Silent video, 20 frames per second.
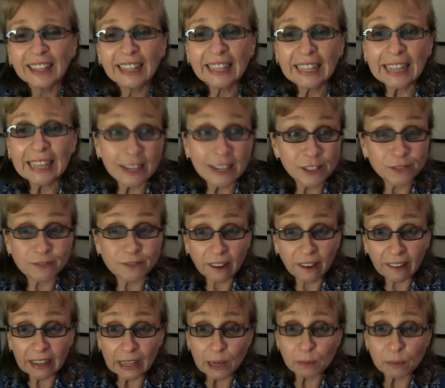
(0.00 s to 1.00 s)
He has
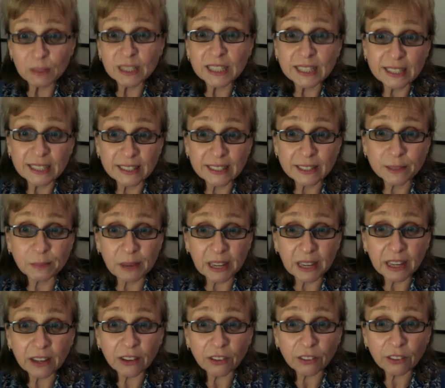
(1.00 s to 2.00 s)
very limited
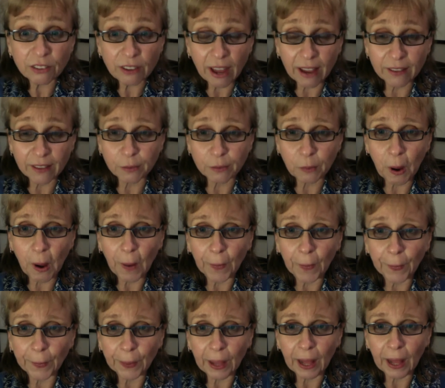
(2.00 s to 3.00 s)
speech as
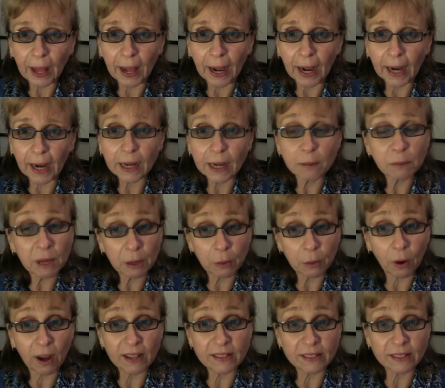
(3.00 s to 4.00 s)
well, can be
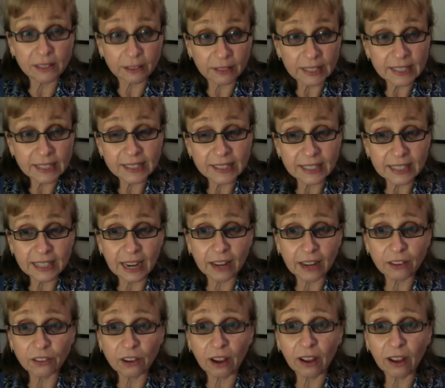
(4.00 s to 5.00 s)
quite serious in
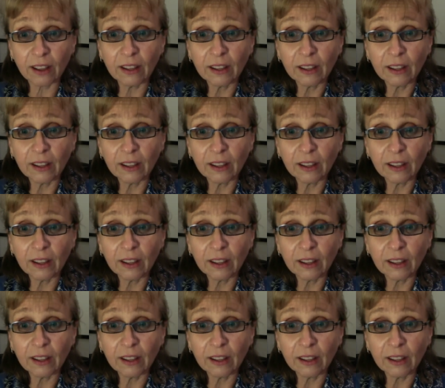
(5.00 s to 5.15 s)
nature.